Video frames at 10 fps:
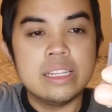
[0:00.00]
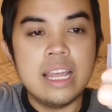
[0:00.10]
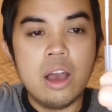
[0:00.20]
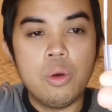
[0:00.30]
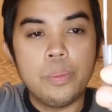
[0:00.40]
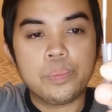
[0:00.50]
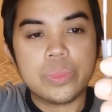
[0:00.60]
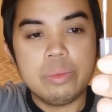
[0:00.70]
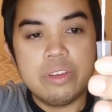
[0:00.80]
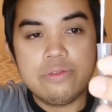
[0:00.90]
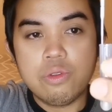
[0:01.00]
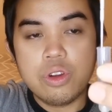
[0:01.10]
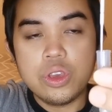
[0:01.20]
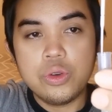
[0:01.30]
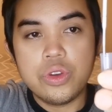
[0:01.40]
Now,
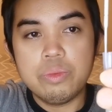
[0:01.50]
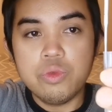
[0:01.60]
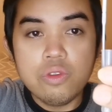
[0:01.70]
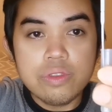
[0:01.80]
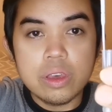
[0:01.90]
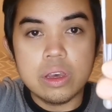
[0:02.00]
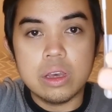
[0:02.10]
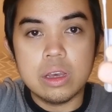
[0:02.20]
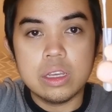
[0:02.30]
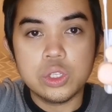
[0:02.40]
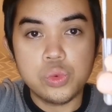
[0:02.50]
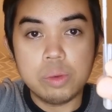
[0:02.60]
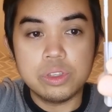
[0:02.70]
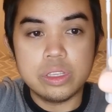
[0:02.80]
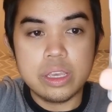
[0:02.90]
before you remove the
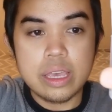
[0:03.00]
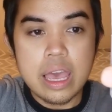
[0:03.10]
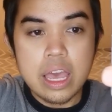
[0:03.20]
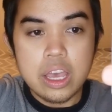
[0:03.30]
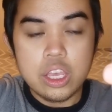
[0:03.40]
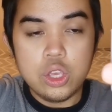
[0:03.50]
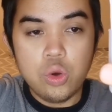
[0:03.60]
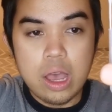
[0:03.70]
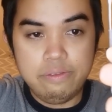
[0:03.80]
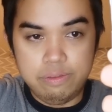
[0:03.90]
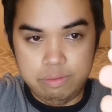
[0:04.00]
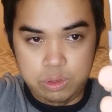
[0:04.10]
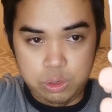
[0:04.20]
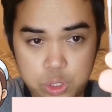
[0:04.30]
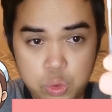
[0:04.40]
swab stick, you have
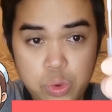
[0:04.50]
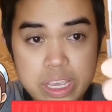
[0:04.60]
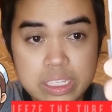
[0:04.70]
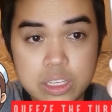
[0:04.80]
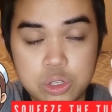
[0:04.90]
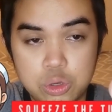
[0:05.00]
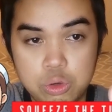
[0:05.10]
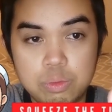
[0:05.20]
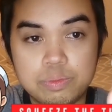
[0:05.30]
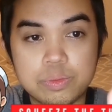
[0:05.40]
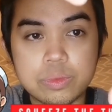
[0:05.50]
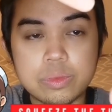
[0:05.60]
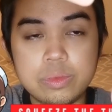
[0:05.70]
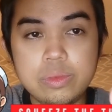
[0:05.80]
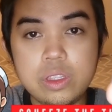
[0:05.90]
to squeeze the tube
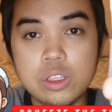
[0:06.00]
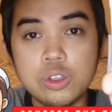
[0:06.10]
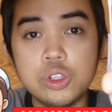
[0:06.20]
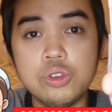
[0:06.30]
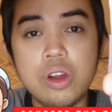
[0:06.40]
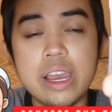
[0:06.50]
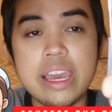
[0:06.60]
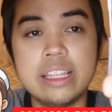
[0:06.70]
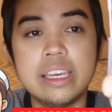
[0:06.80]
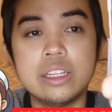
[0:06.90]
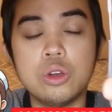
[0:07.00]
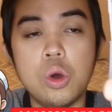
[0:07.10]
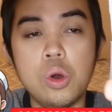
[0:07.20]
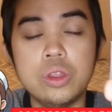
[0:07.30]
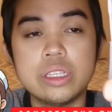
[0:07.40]
to try and get
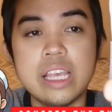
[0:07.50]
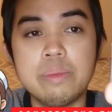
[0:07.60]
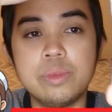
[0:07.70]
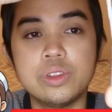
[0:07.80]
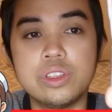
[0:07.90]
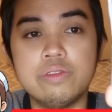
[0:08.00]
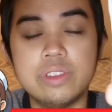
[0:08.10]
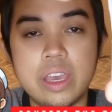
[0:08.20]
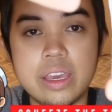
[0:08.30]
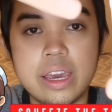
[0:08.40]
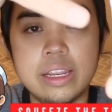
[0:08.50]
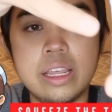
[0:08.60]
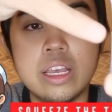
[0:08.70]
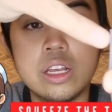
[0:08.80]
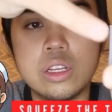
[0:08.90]
all the samples you've taken